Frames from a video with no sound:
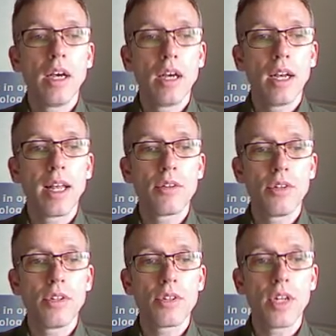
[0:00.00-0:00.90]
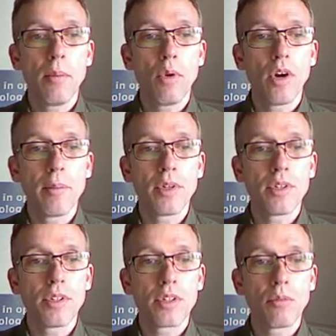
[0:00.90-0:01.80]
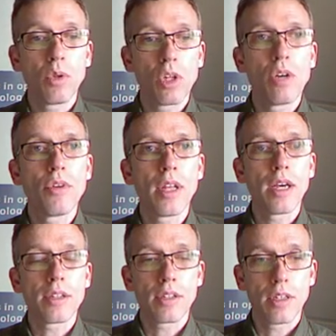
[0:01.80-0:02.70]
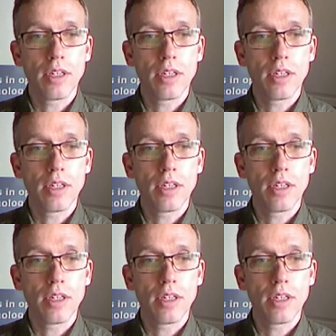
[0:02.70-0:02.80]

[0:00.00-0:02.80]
and allows you to set parameters, and we'll cover that